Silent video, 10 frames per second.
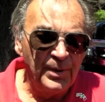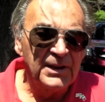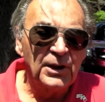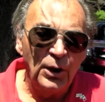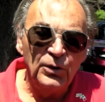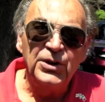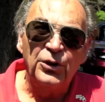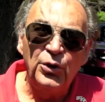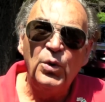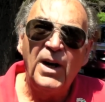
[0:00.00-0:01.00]
but close
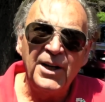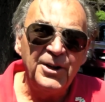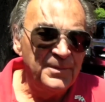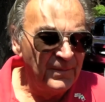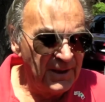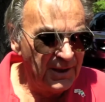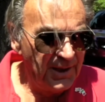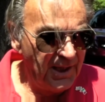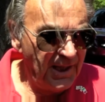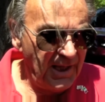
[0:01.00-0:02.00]
to 200.
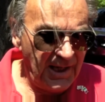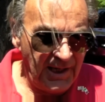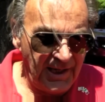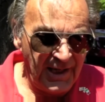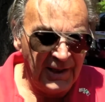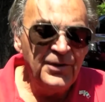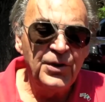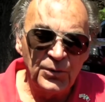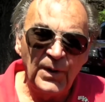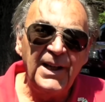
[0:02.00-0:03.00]
And
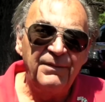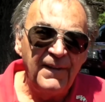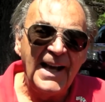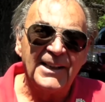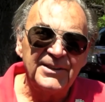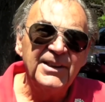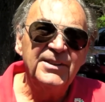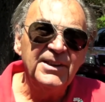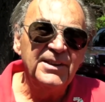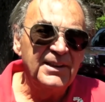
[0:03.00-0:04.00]
this is really fast.
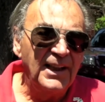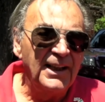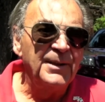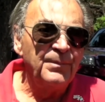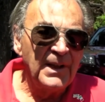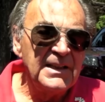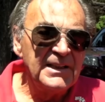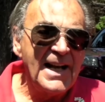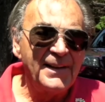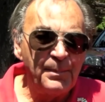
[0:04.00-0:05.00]
This is uh,
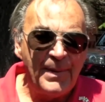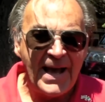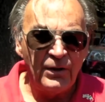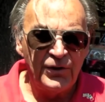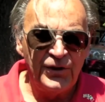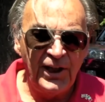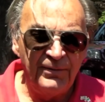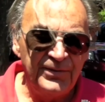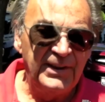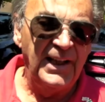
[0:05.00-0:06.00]
got the pedal
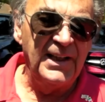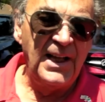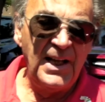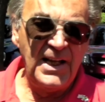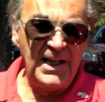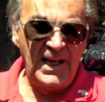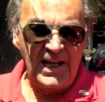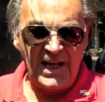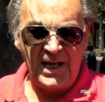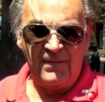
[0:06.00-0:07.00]
shifts and
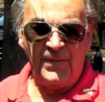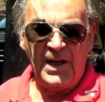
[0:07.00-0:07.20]
uh,